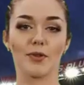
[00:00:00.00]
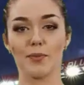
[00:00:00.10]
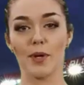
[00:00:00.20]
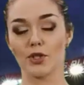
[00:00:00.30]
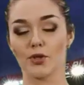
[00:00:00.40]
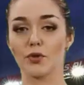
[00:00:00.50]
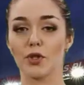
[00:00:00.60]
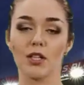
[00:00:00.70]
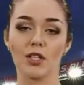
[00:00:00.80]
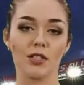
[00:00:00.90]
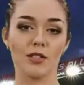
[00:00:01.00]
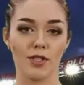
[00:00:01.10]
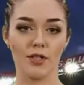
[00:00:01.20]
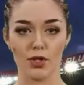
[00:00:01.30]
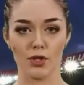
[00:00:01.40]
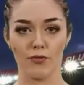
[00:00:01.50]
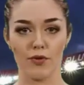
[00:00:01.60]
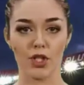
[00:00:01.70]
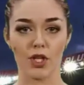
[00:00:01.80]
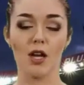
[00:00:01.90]
Spain's star Borja
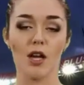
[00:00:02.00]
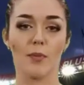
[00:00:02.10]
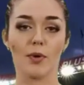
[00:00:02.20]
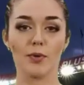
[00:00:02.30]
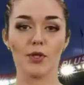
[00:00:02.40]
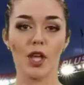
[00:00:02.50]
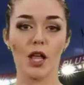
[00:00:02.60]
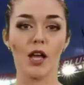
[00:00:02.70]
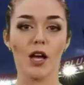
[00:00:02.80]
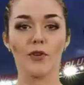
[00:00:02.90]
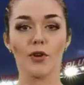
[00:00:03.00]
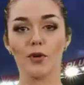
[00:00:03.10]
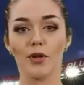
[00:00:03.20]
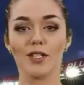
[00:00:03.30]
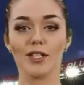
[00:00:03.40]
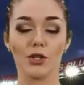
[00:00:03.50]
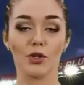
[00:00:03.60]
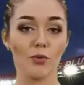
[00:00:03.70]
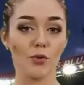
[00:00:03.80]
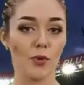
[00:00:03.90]
Iglesias has vowed to quit the national team